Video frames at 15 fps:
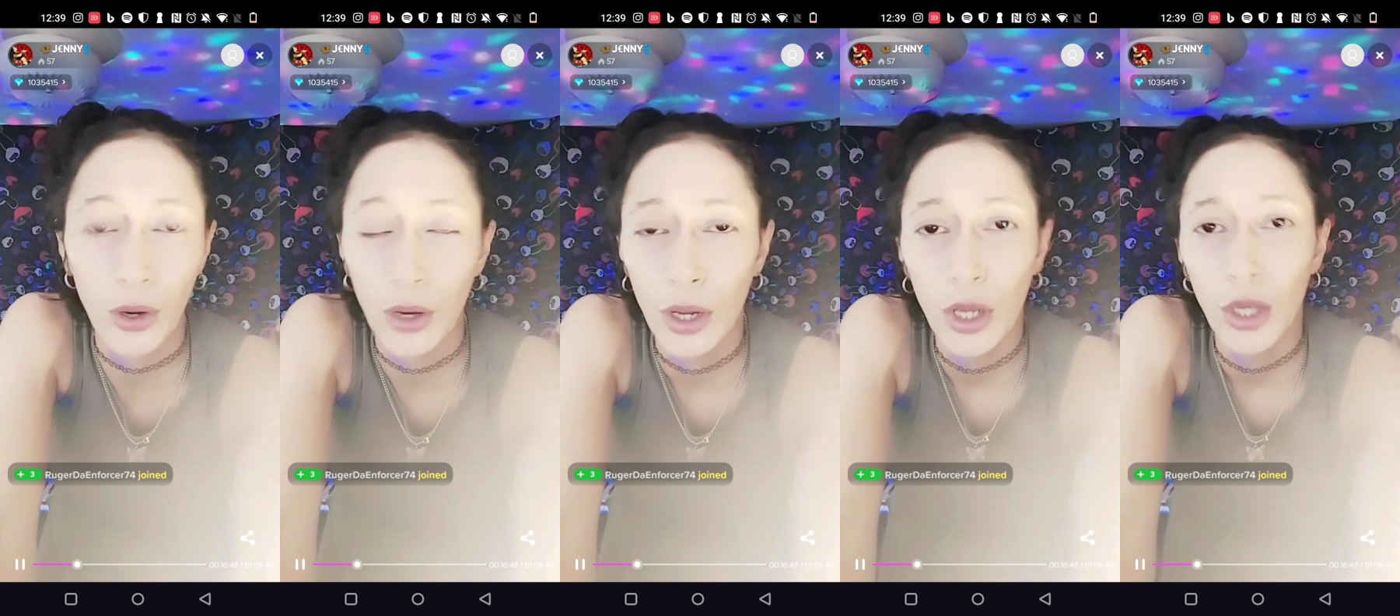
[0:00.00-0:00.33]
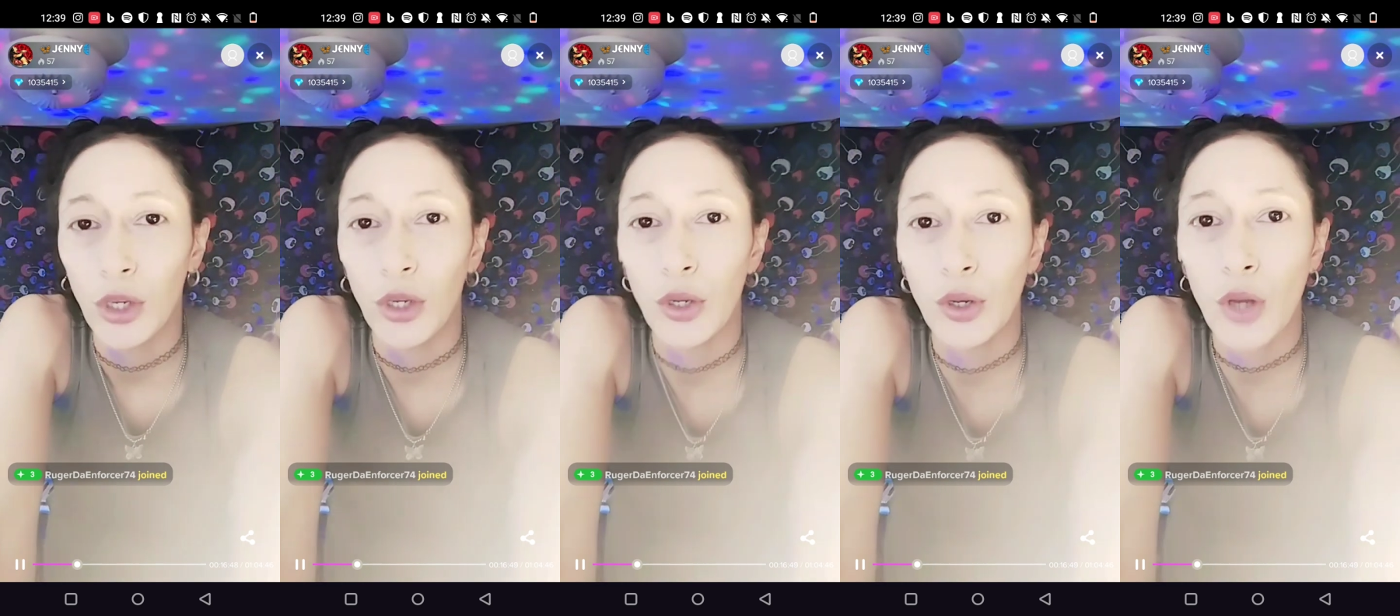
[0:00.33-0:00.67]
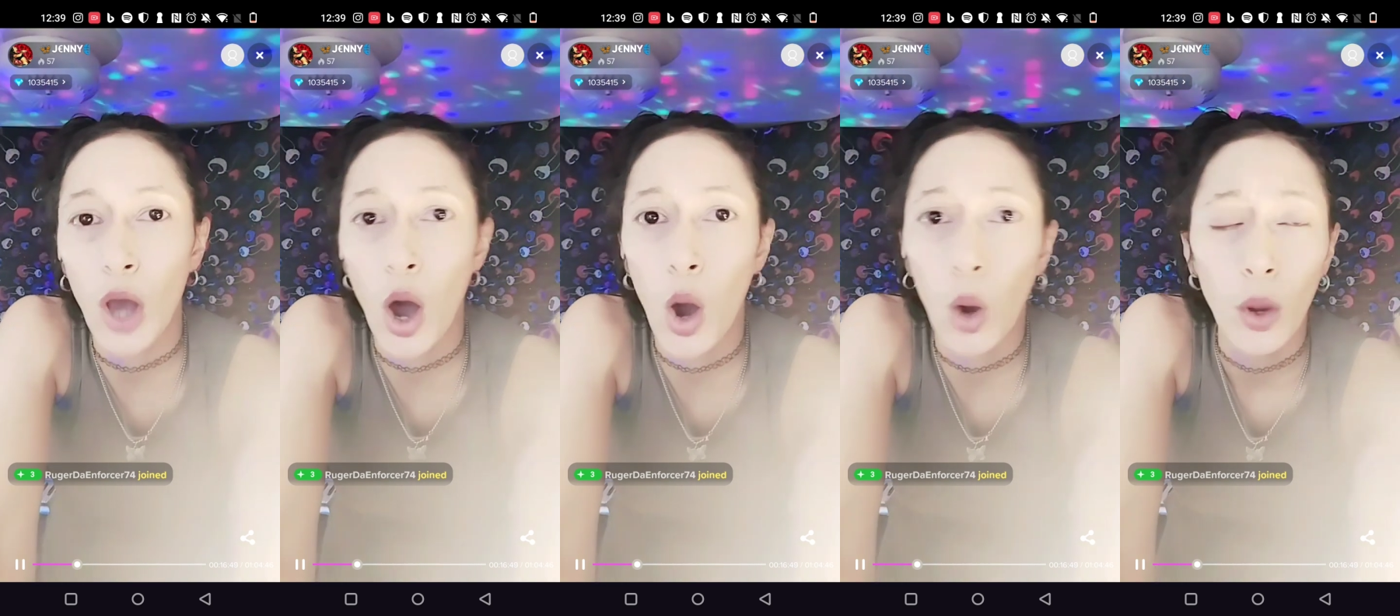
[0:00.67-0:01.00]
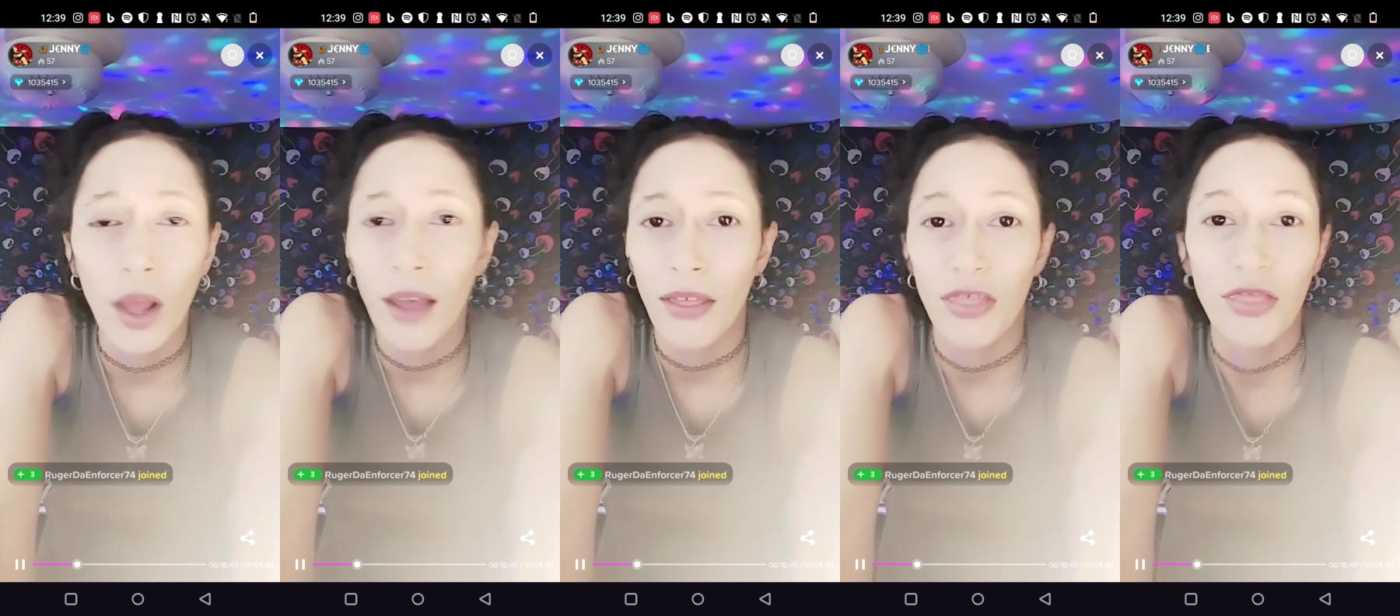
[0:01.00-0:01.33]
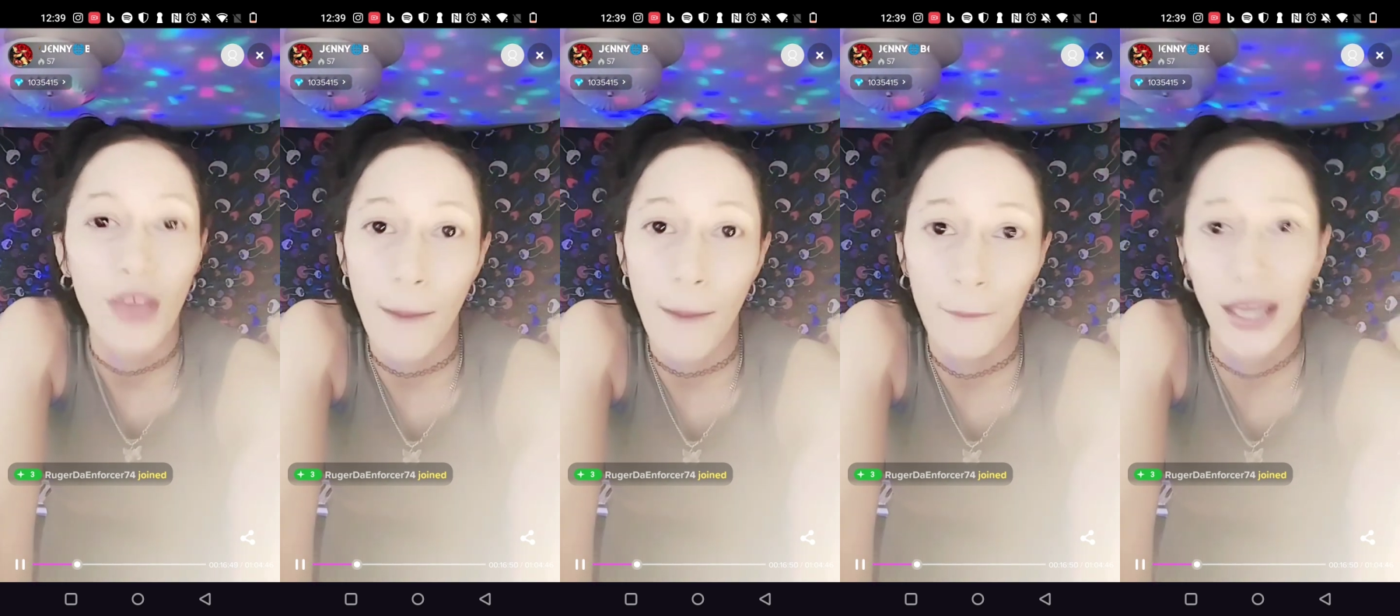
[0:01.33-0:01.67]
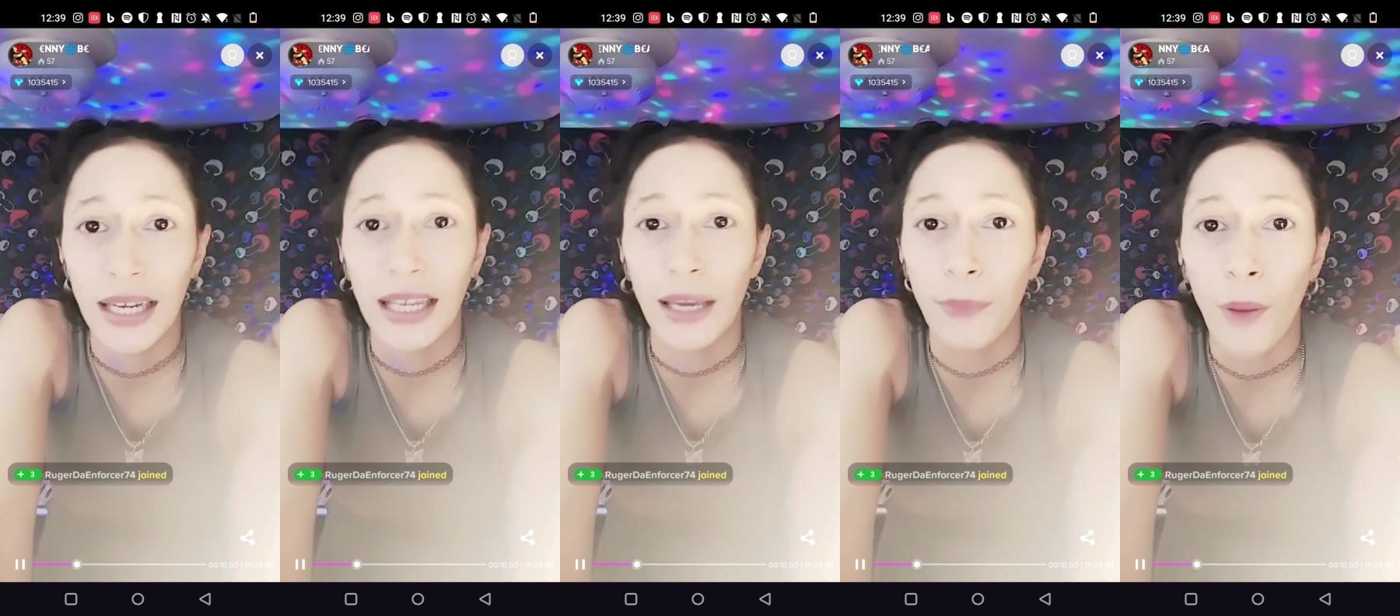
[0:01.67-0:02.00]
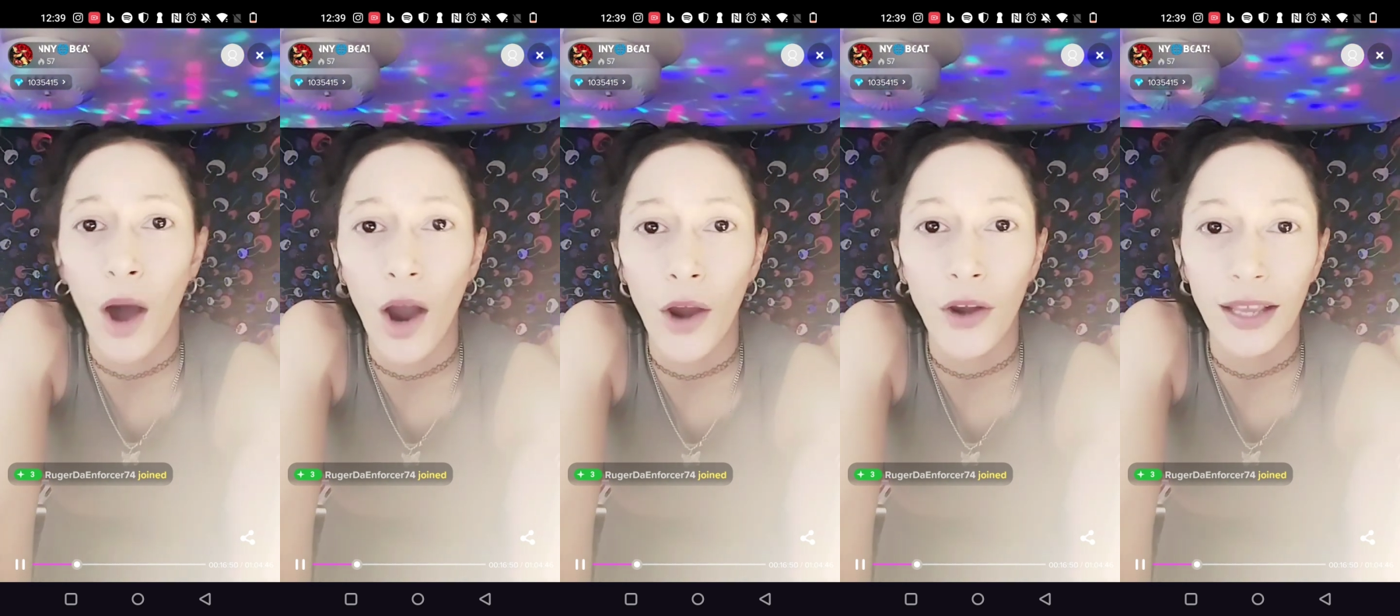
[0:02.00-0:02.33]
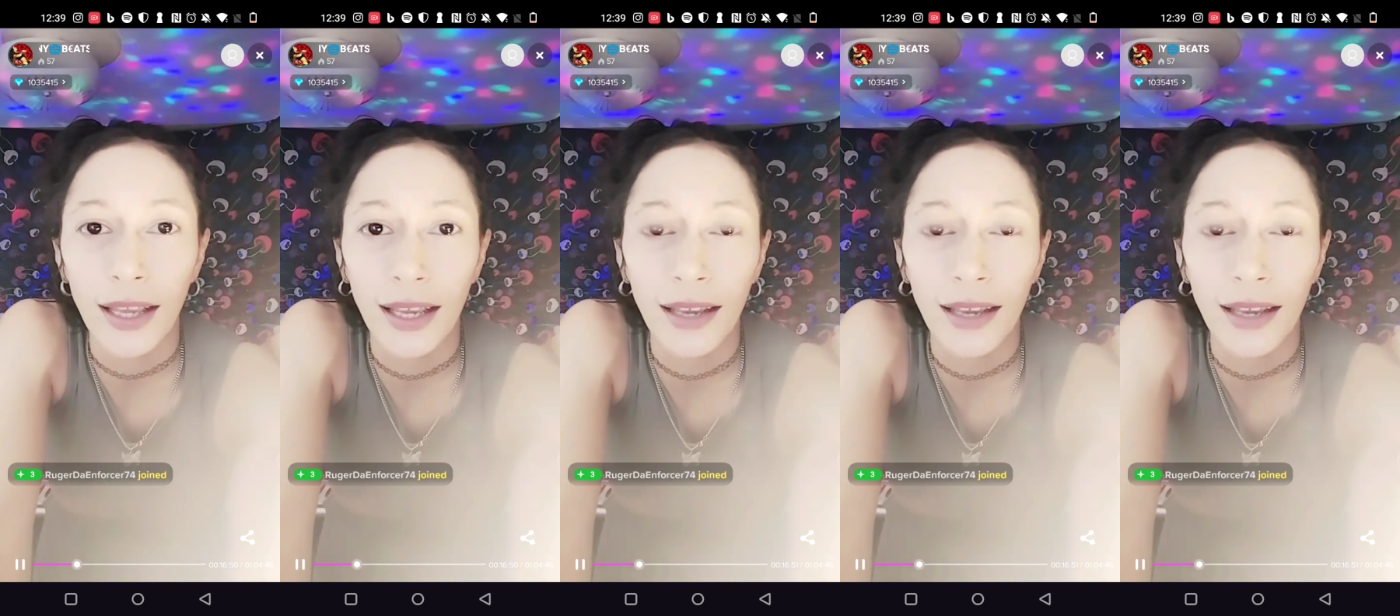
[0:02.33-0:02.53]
you know, the pity party,